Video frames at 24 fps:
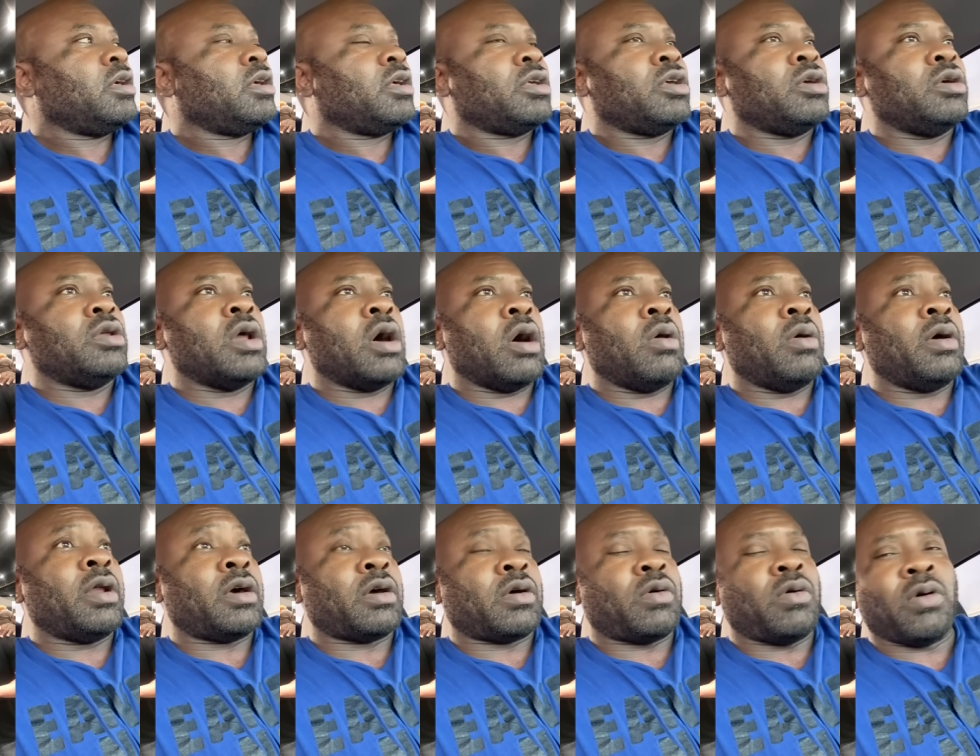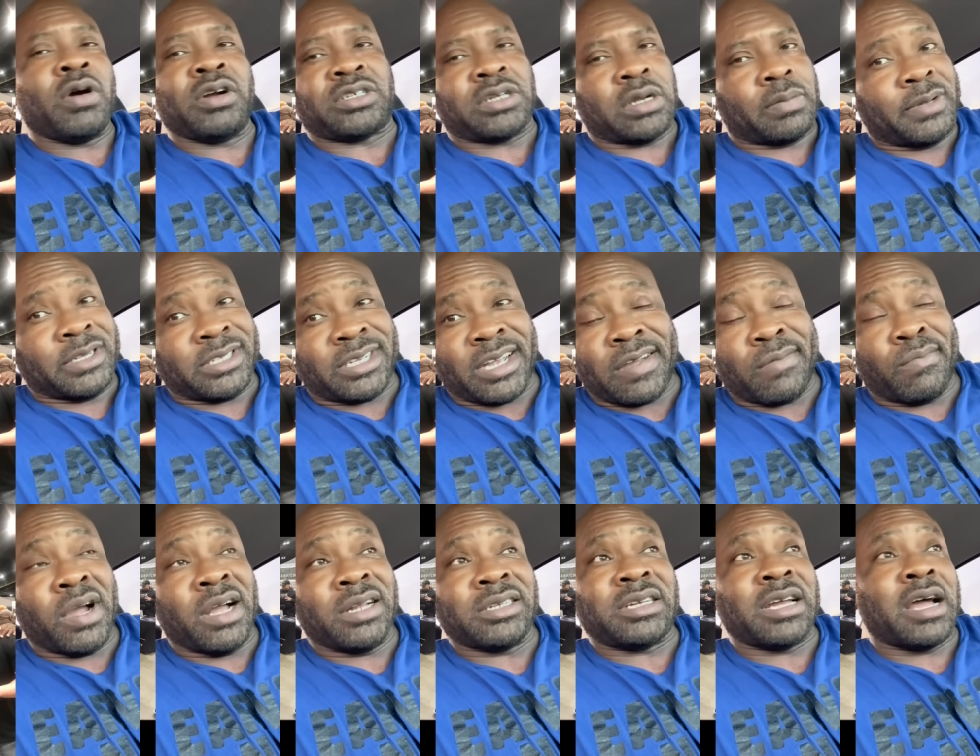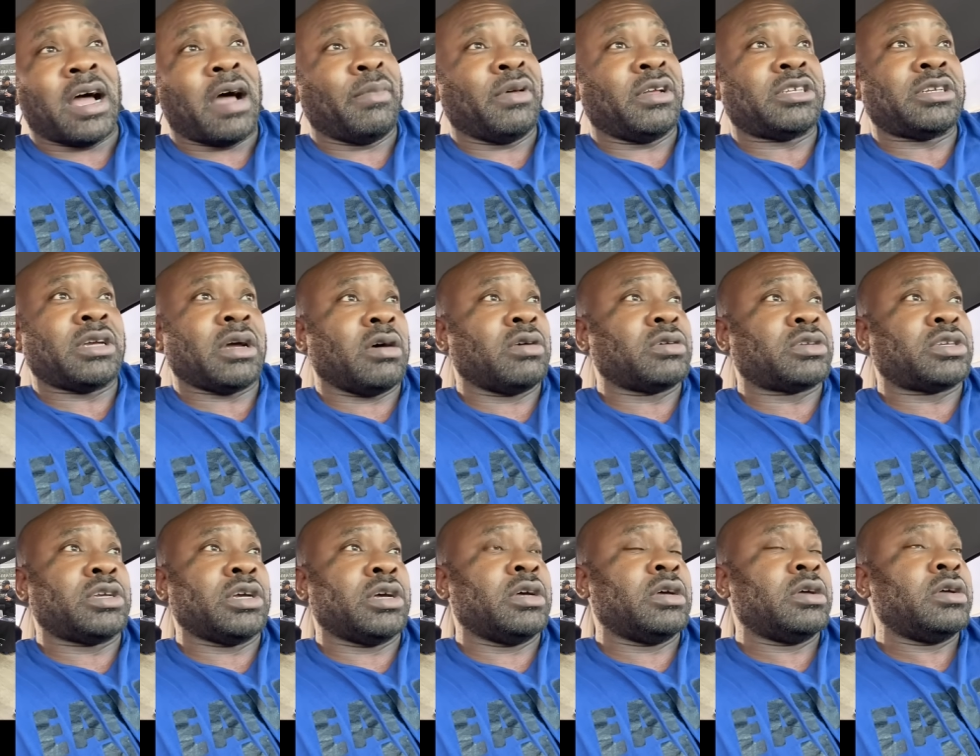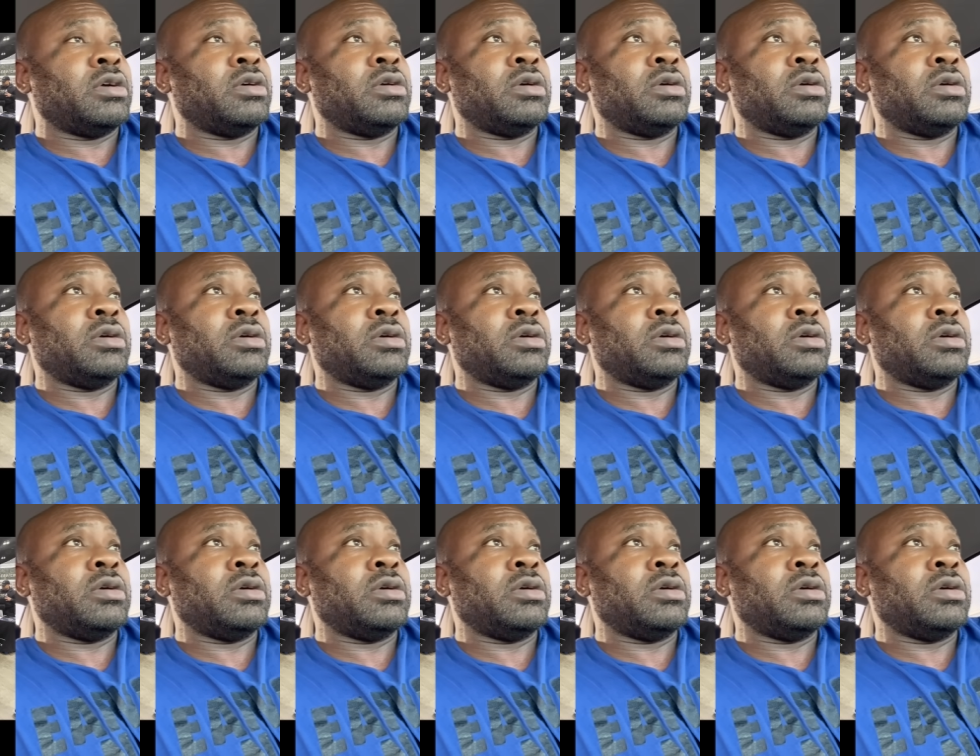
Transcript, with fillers: You know, and of course, I'm going to take my time and talk to